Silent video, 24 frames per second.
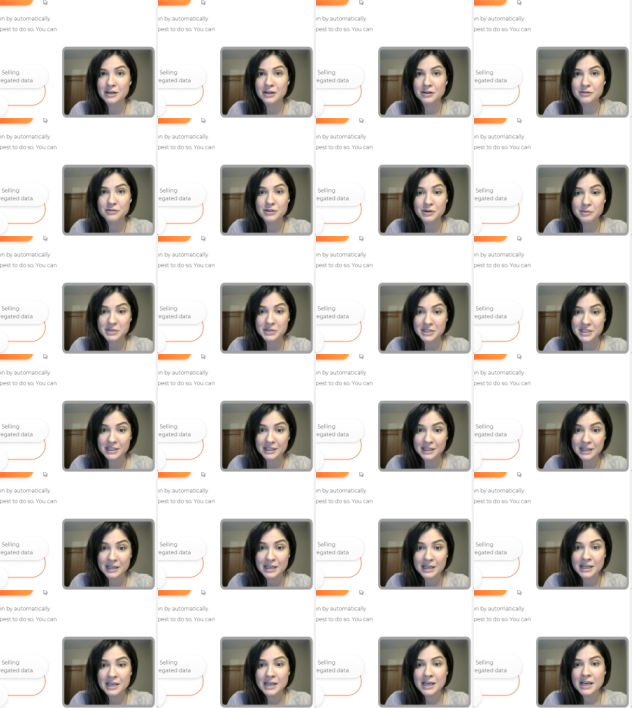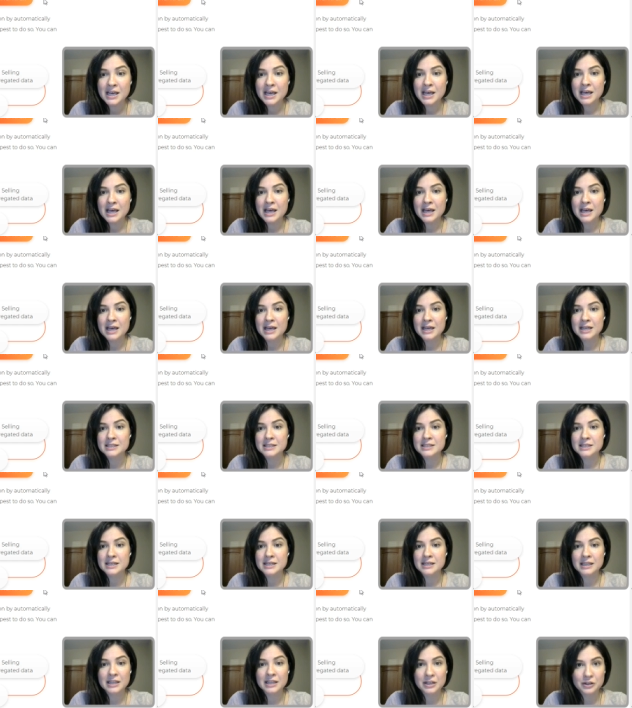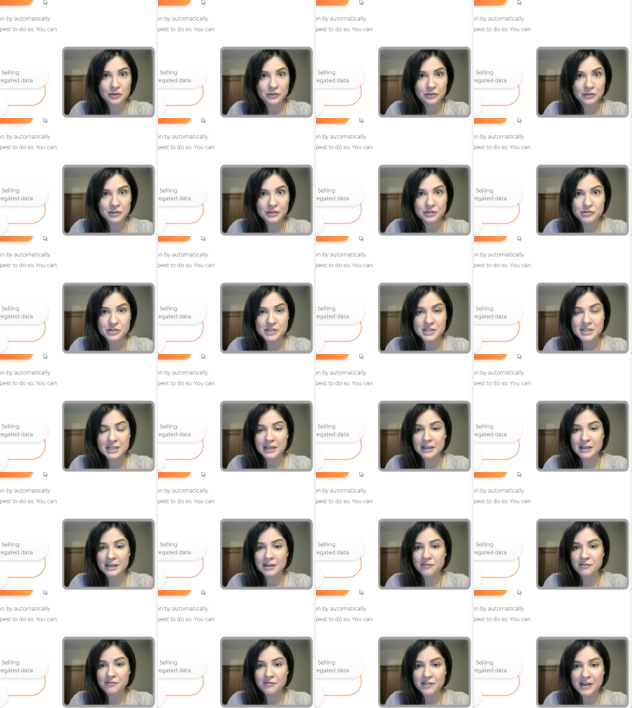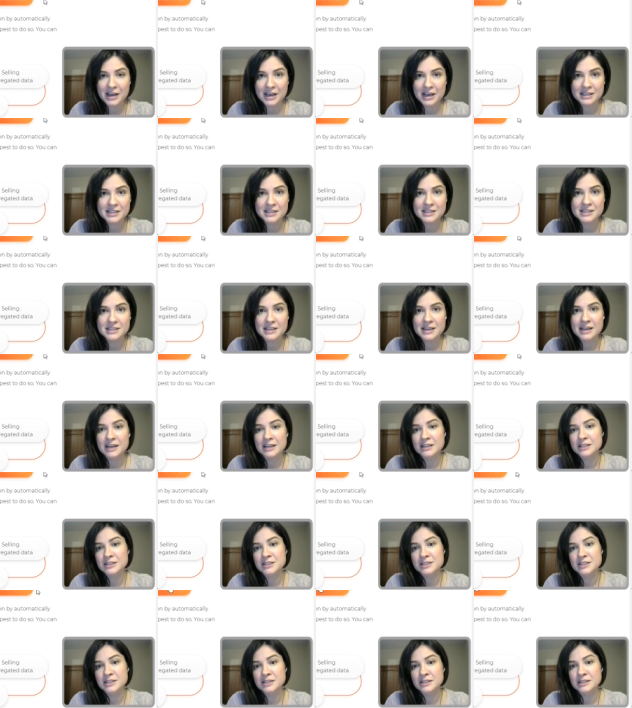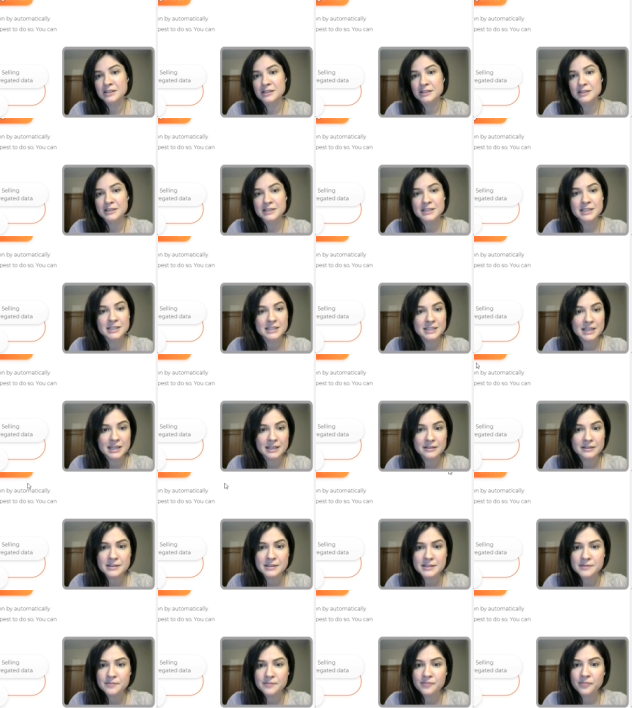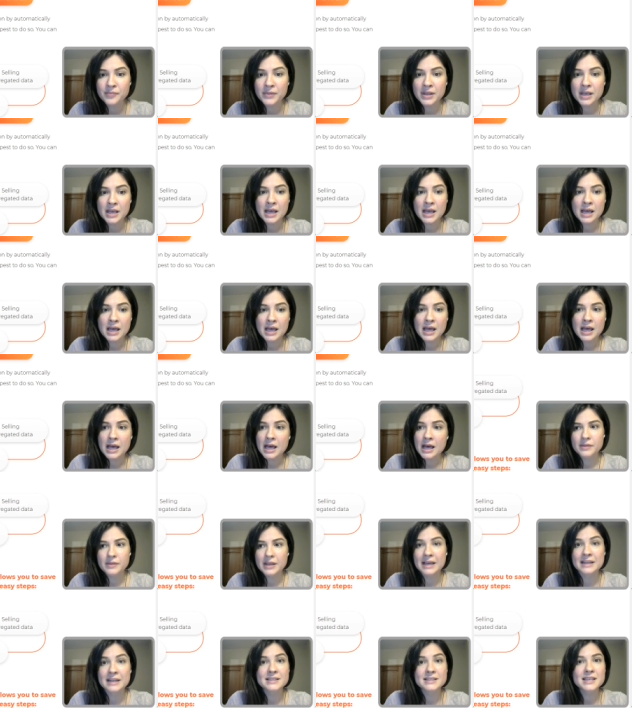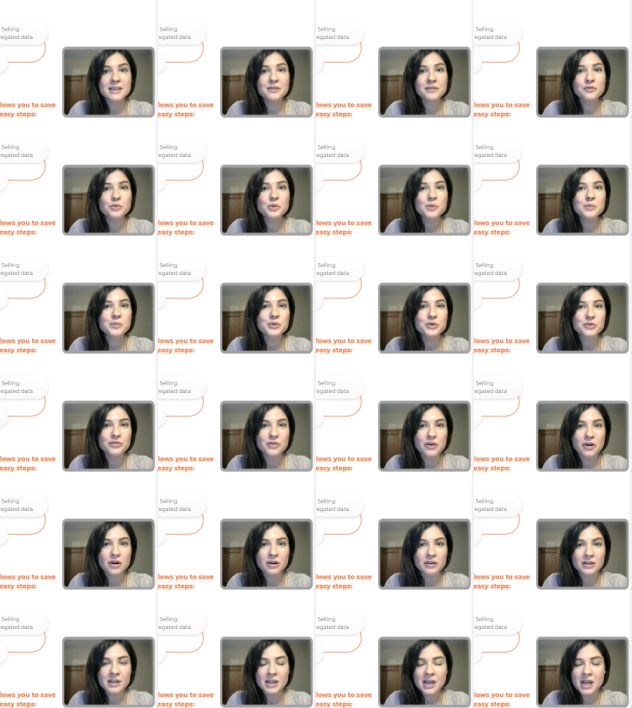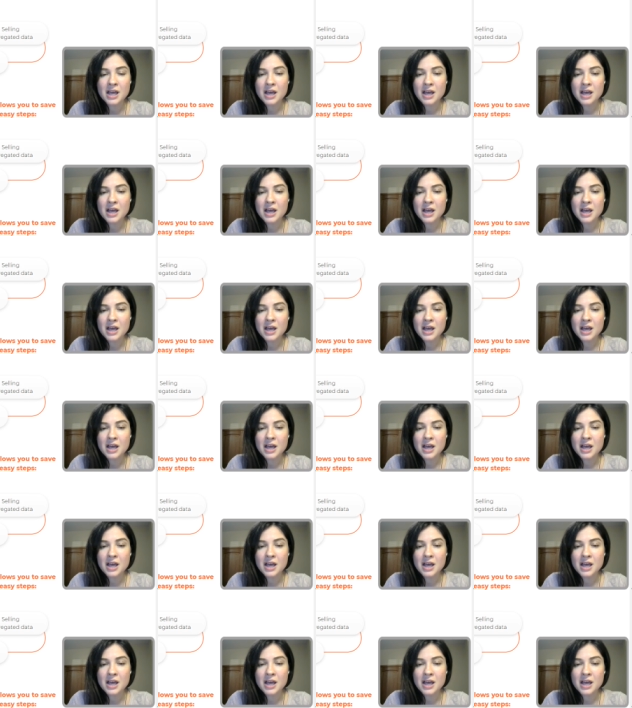Robotina and a lot of interesting facts and details. And if we move on,